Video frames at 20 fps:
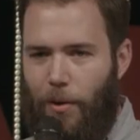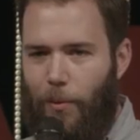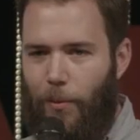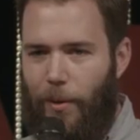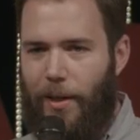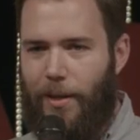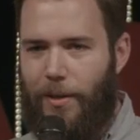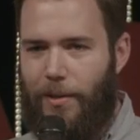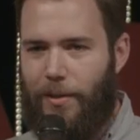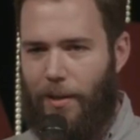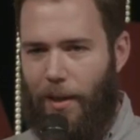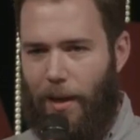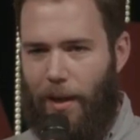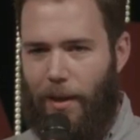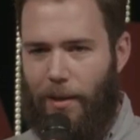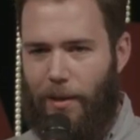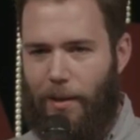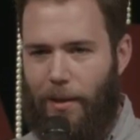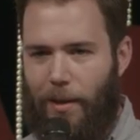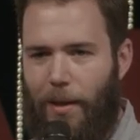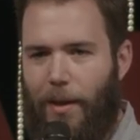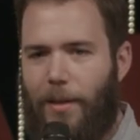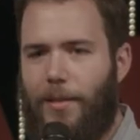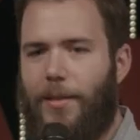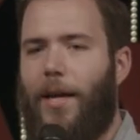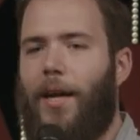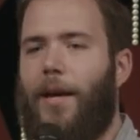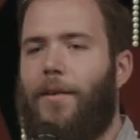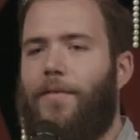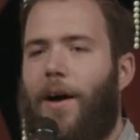as our weakest link.
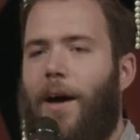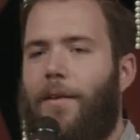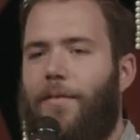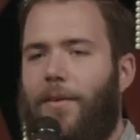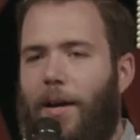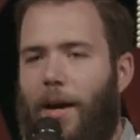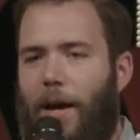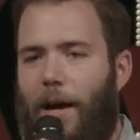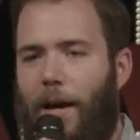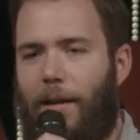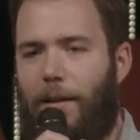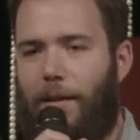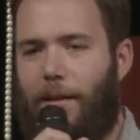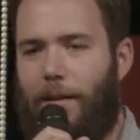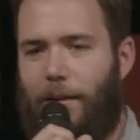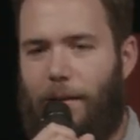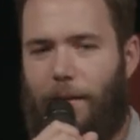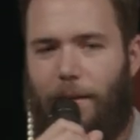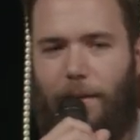Like if I've got